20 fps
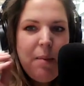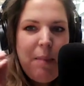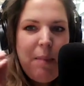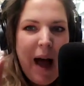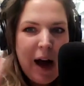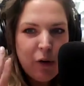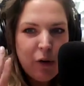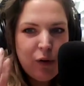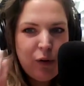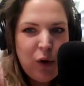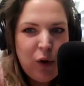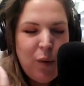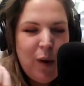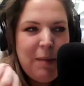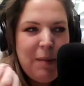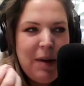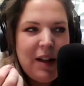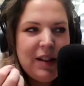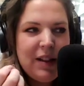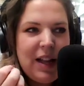powerful
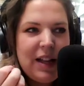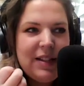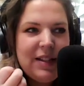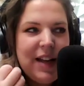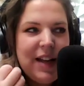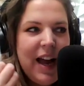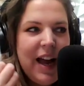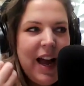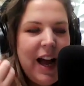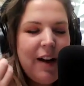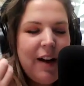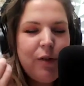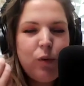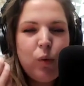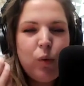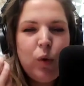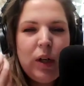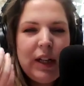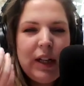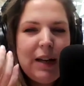women that say have
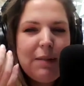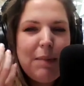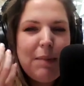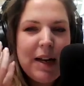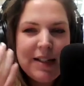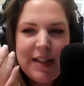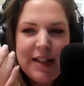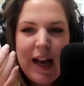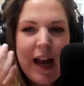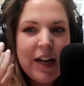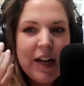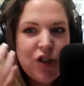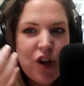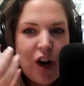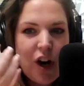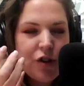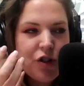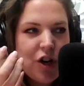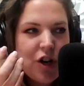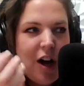really amazing
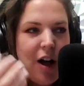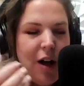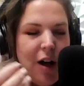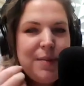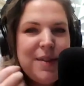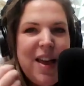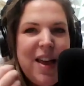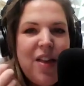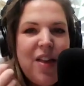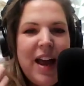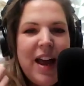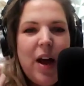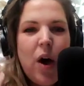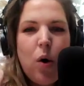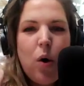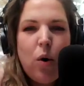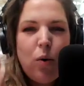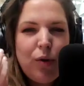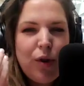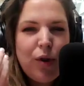HR jobs, they
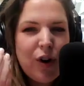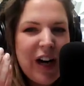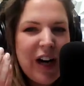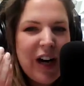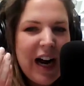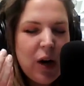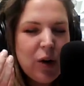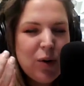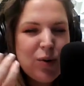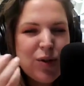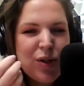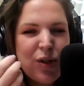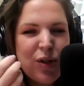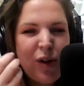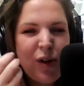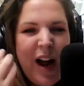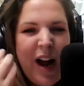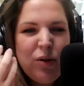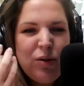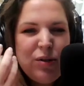own their house
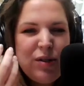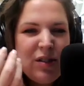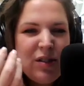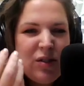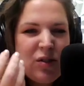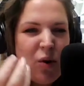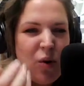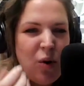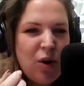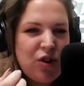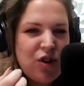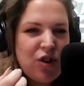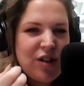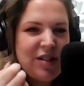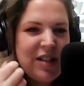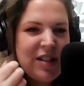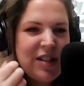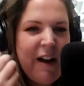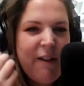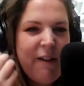is
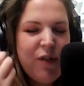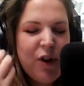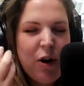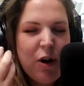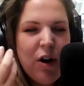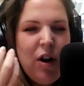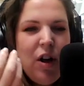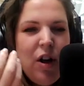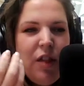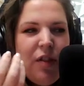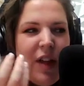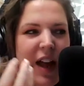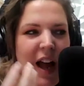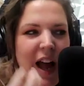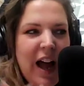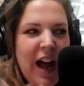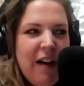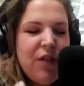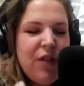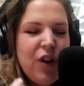gorgeous, they have
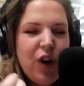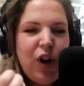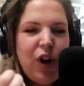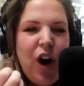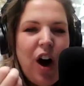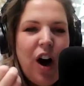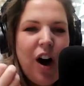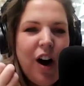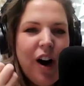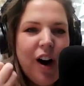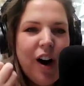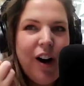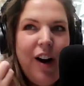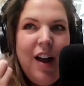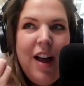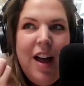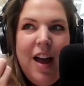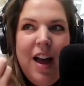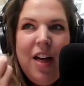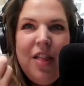their car,
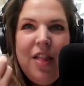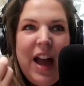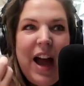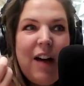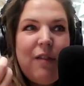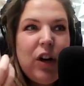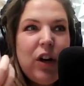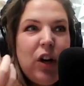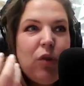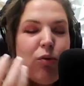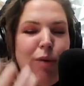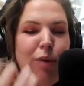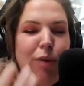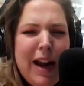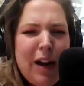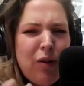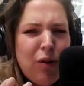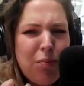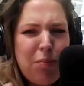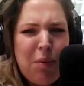they have a
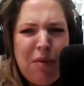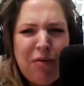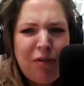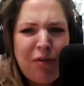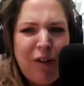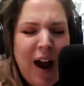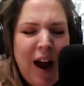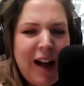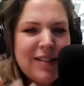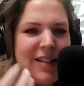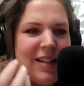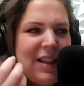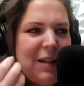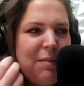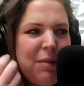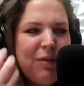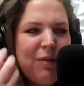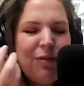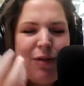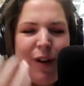great group of friends that
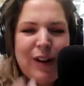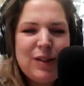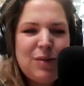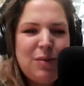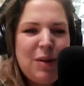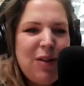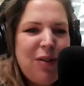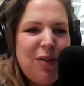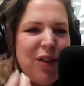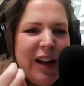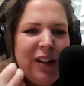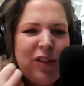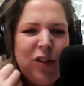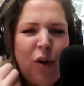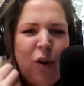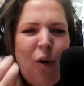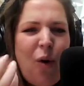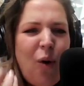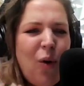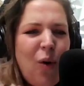they've been friends with like
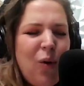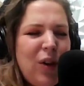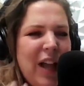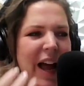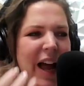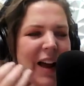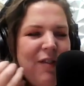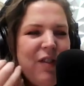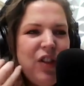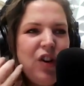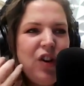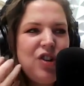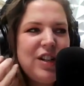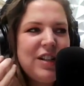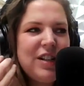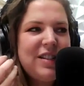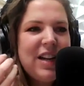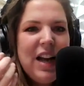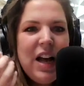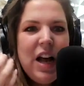their whole life, and they're
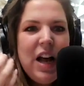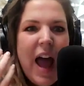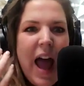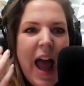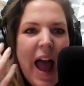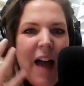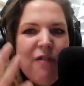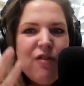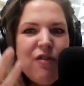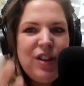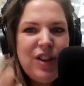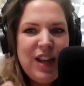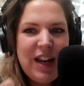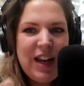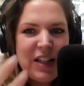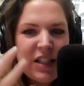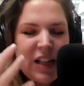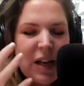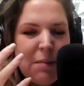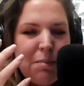just, everything
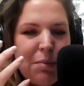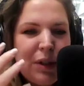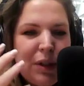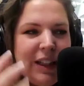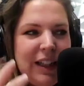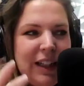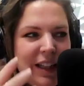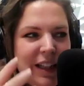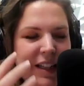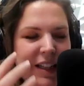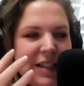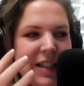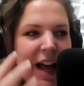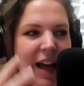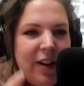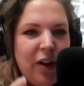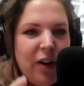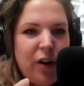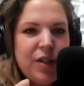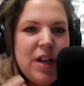is completely
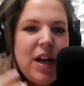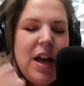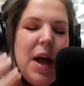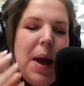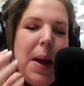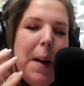settled.